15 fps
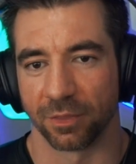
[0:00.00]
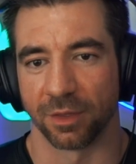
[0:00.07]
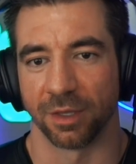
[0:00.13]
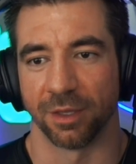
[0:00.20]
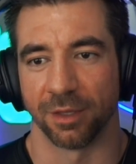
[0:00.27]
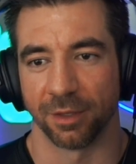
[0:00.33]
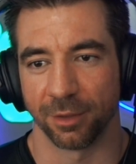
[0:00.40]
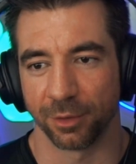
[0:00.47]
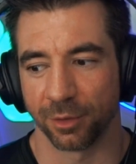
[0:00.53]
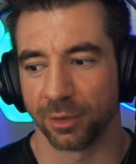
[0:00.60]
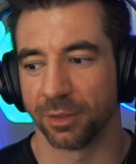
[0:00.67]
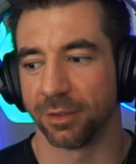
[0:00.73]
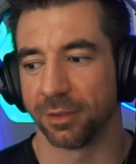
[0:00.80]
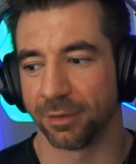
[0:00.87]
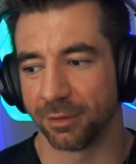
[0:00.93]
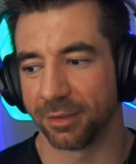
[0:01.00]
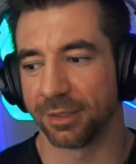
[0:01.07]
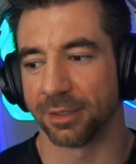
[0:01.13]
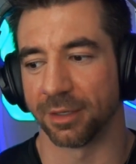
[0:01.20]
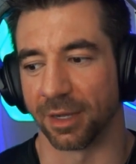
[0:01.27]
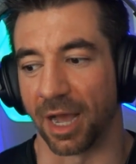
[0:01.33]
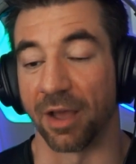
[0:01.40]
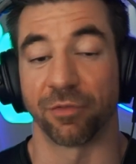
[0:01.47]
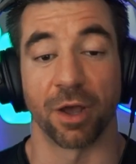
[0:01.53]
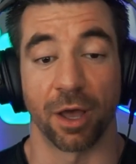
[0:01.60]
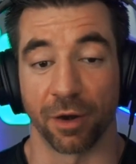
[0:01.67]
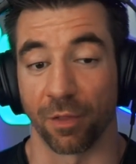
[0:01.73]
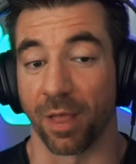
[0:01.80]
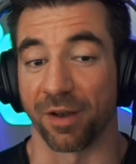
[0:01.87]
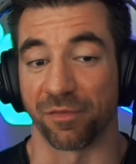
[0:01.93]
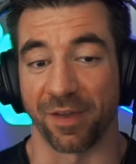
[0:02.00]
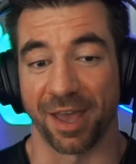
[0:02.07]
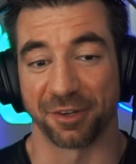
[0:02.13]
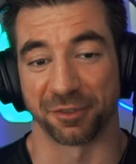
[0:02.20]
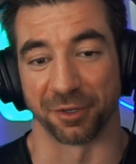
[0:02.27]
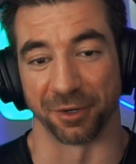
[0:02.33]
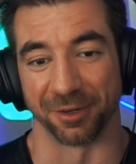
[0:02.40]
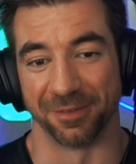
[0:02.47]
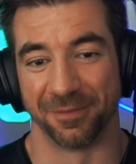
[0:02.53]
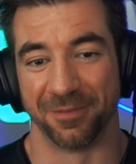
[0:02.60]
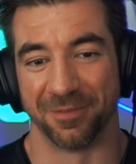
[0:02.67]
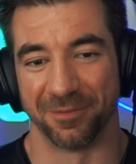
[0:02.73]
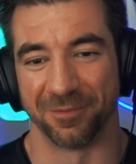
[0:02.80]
The, uh, I've gotten a lot faster.